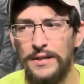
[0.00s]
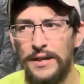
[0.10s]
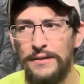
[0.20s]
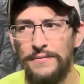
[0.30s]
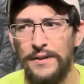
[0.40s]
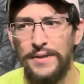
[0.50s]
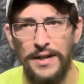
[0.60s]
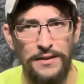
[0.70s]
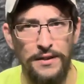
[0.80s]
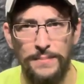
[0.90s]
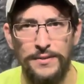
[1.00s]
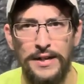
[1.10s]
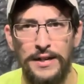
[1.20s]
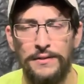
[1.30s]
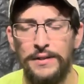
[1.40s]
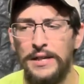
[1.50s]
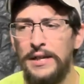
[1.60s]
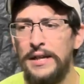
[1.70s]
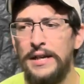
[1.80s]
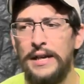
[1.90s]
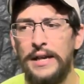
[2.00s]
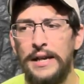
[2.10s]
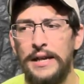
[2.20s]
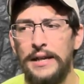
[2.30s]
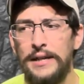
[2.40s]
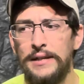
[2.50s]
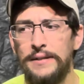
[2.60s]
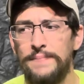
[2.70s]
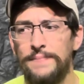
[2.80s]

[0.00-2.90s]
I've had a couple now, and